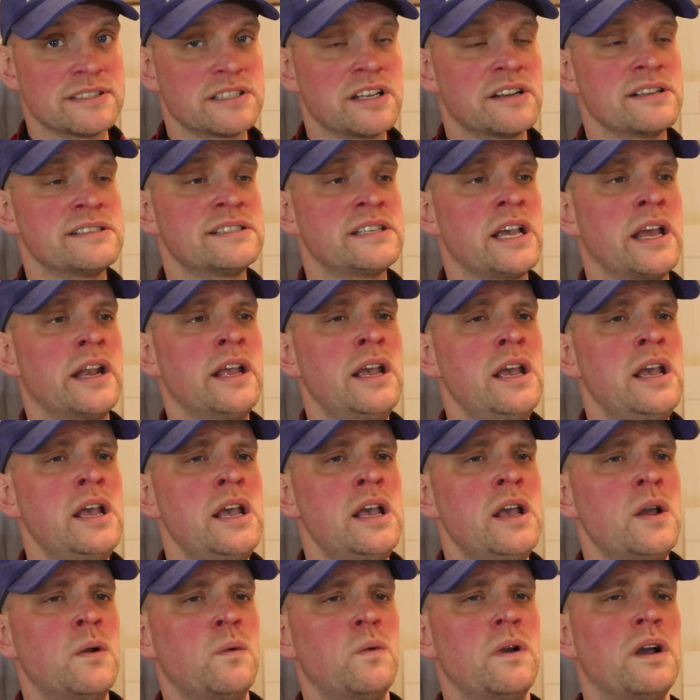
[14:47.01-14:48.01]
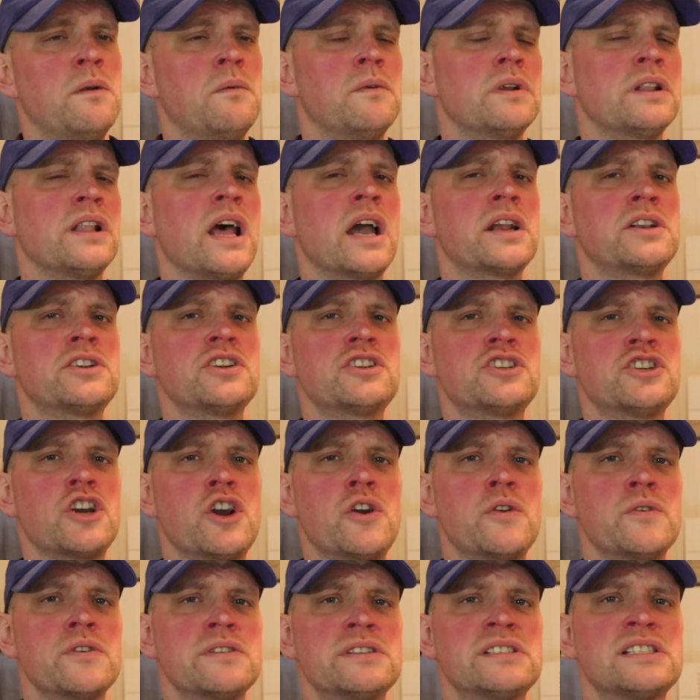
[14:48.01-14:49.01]
So they said, we would like to
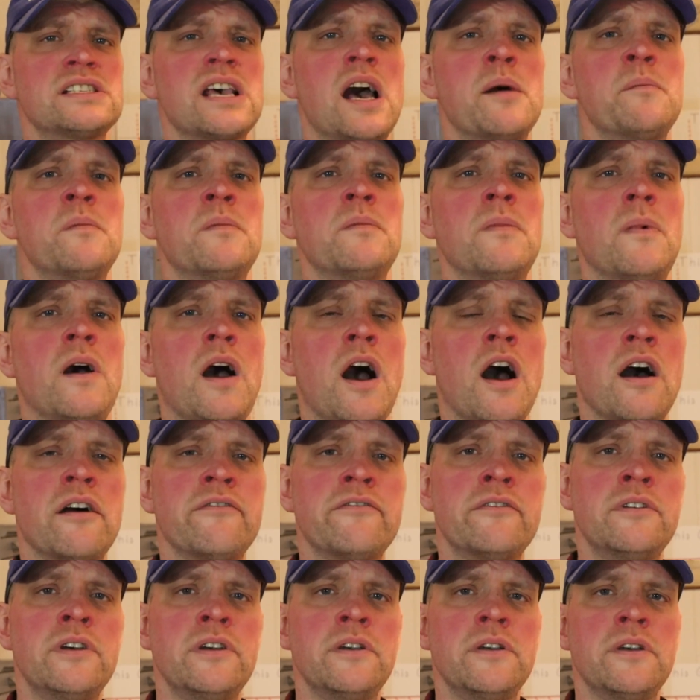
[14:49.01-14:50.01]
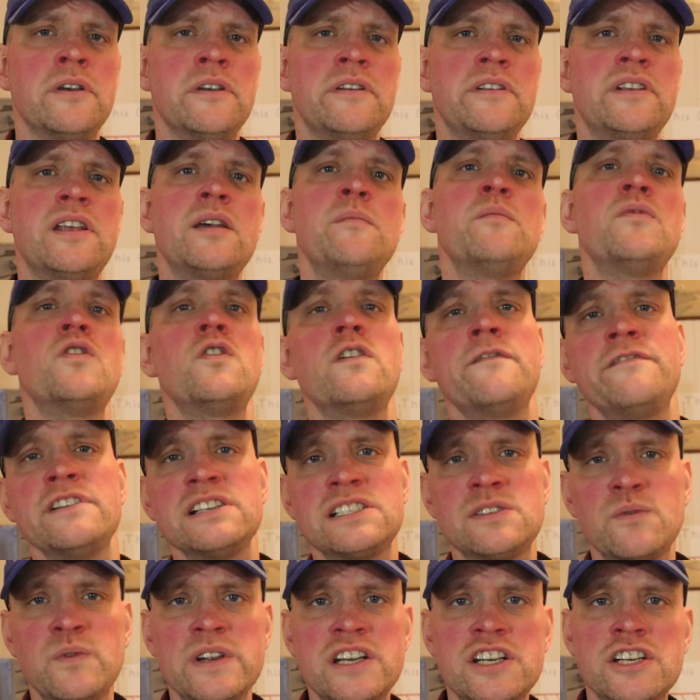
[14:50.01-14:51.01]
show you some of the
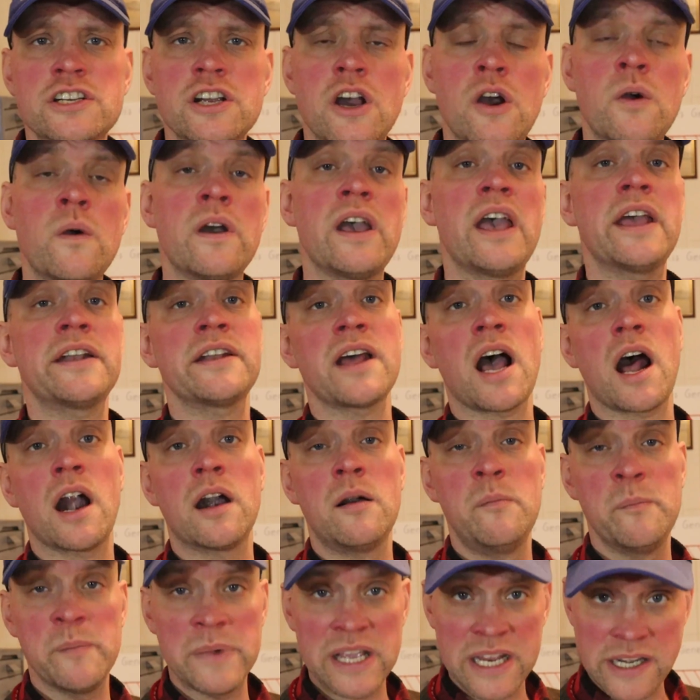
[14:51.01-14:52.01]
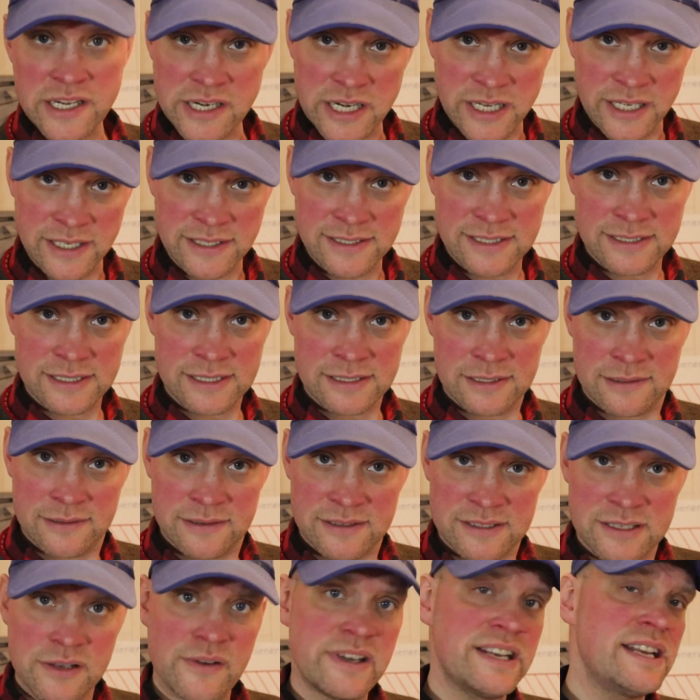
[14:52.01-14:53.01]
movies we show at our meetings.
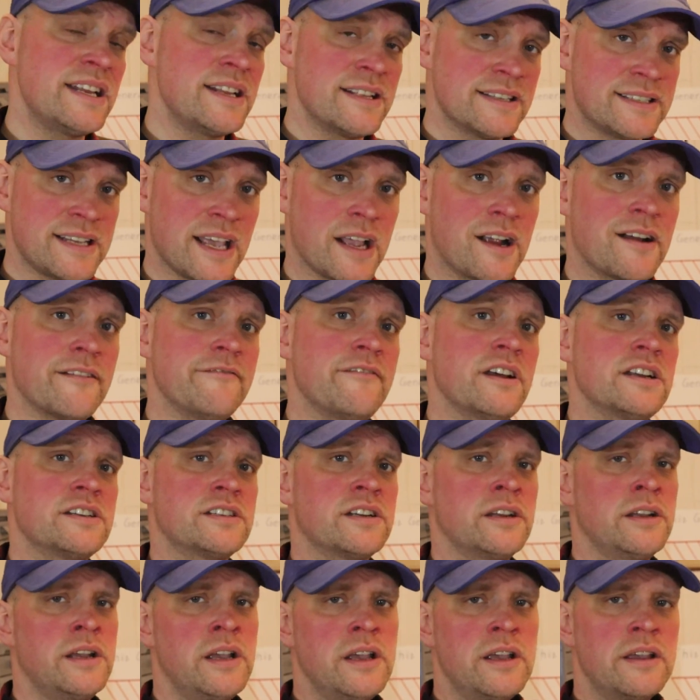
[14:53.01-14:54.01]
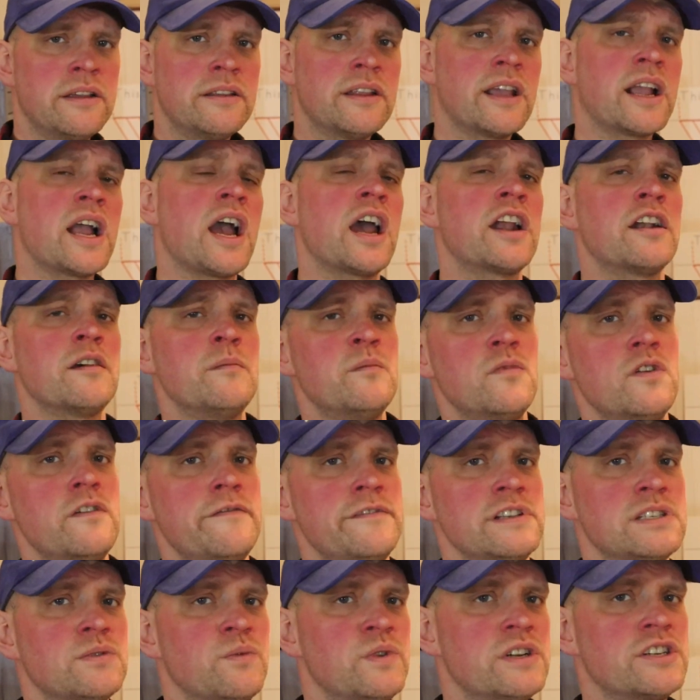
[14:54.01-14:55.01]
So he didn't say convention. The kind of
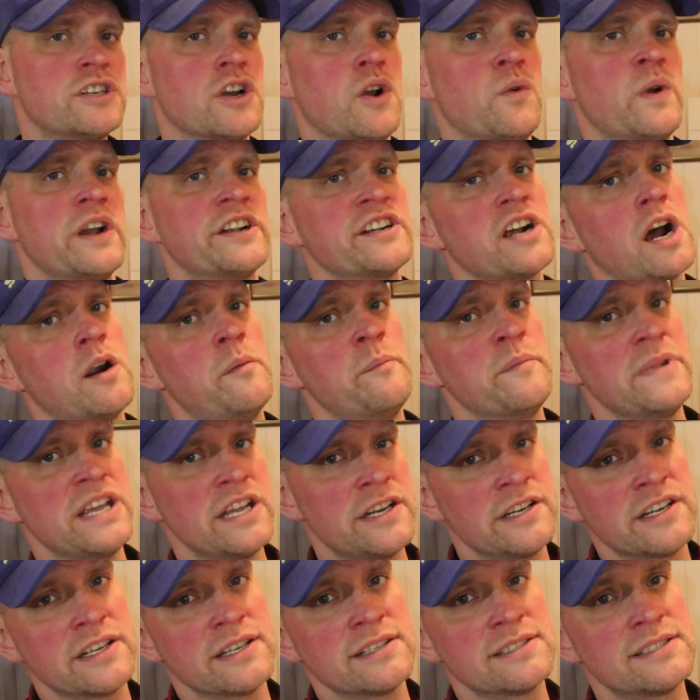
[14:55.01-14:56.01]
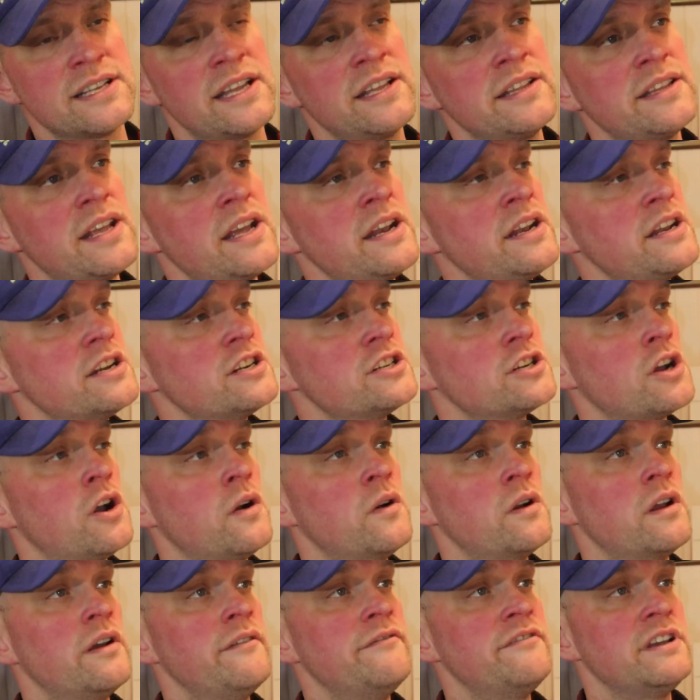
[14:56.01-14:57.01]
movies we show at our meetings. And then they
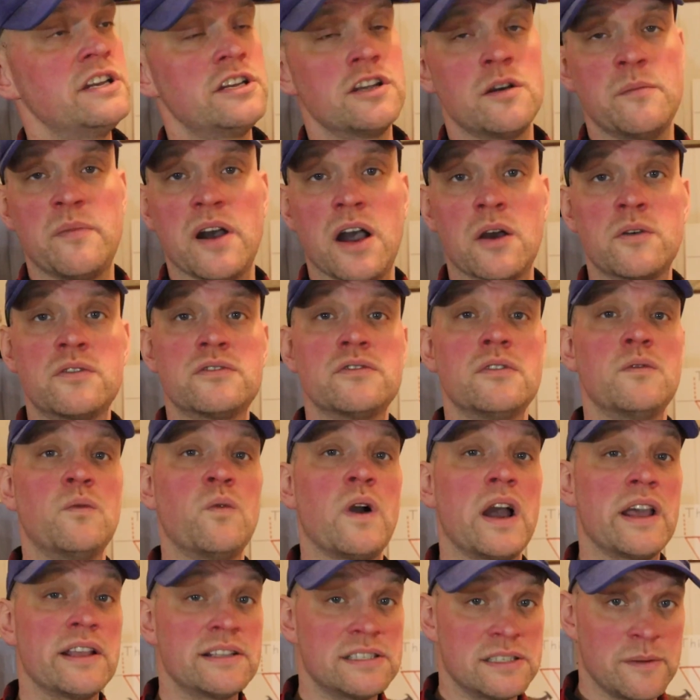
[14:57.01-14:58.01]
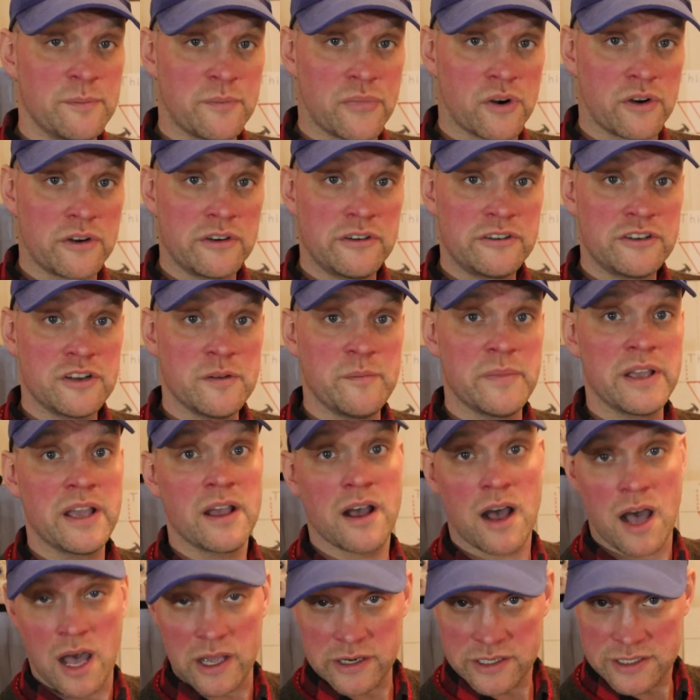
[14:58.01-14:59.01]
showed a video about why it's important to
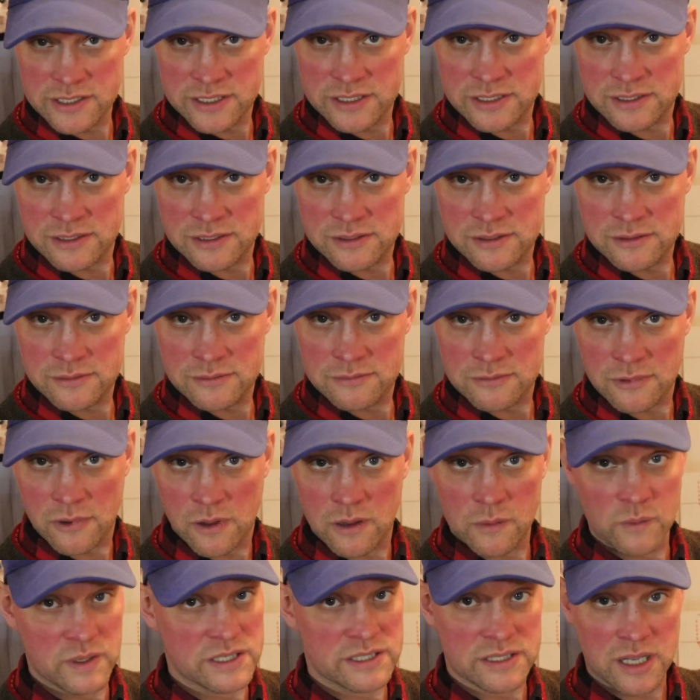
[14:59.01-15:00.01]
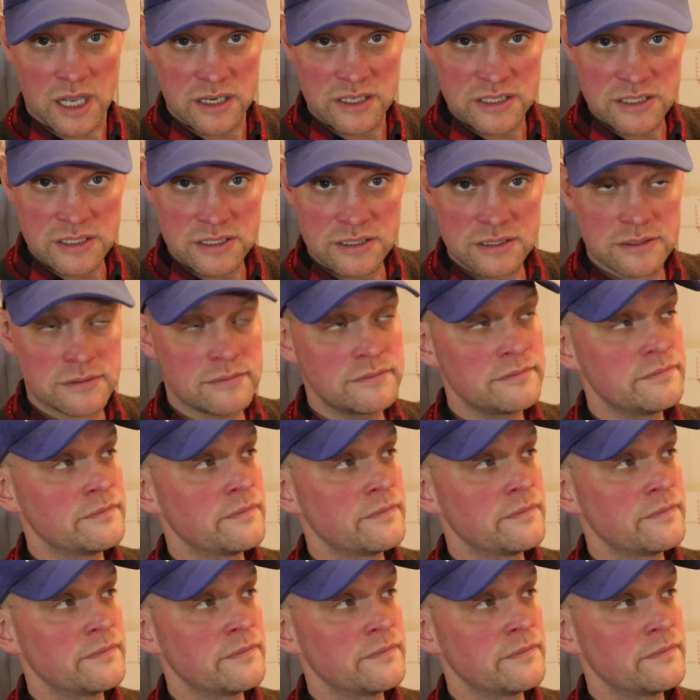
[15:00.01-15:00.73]
be honest, always honest.